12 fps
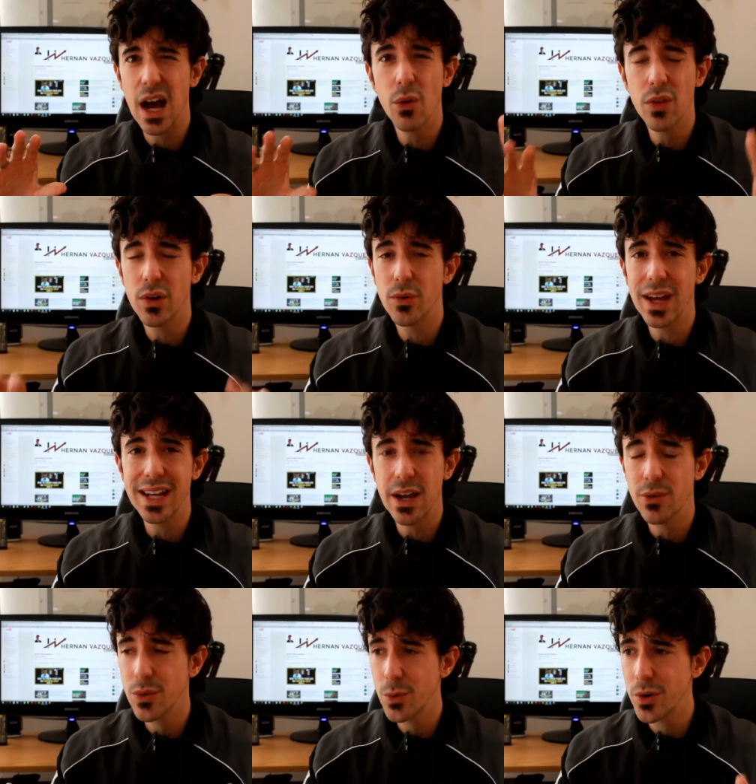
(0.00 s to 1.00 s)
out there right
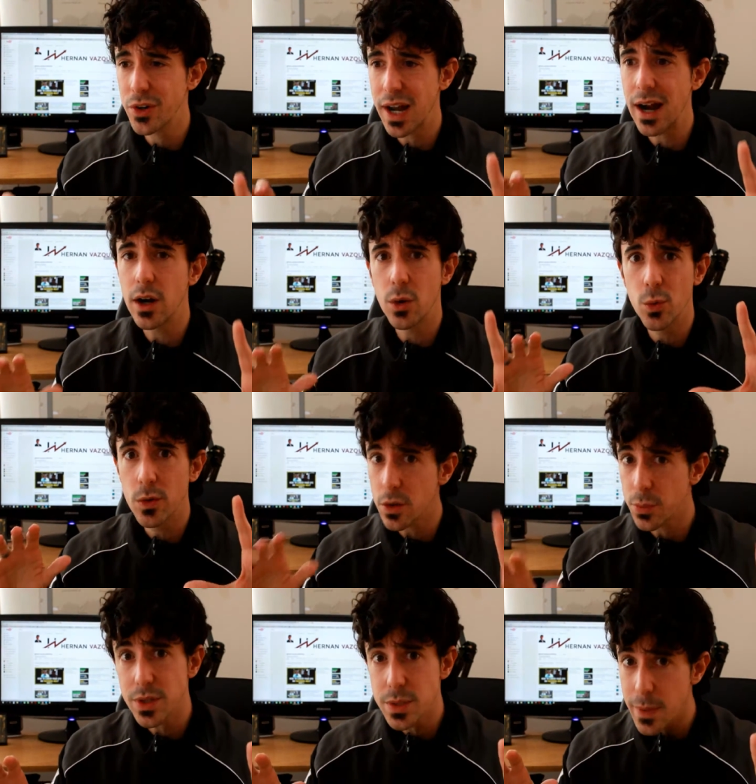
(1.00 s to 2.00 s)
now in the world are
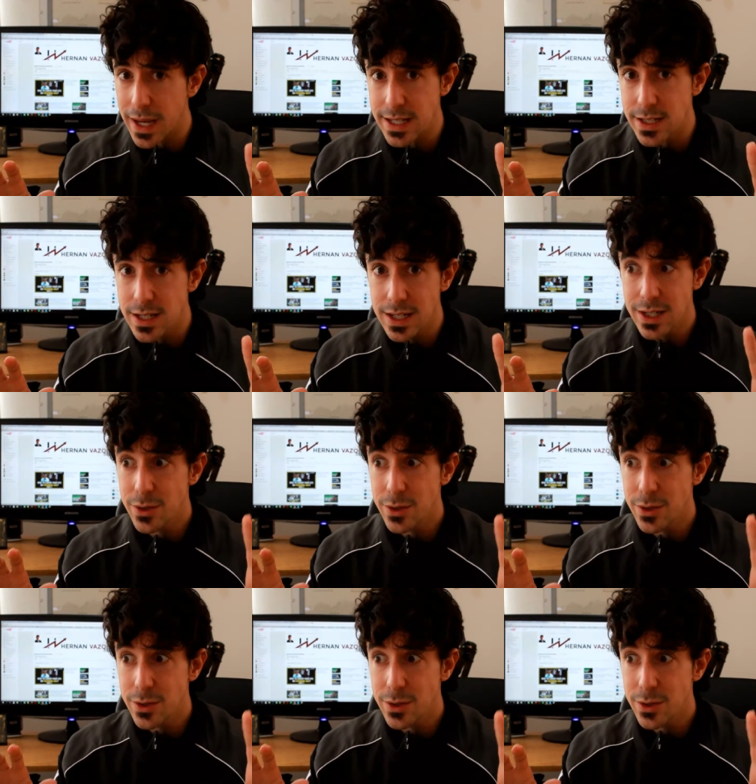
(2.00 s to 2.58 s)
WordPress-based,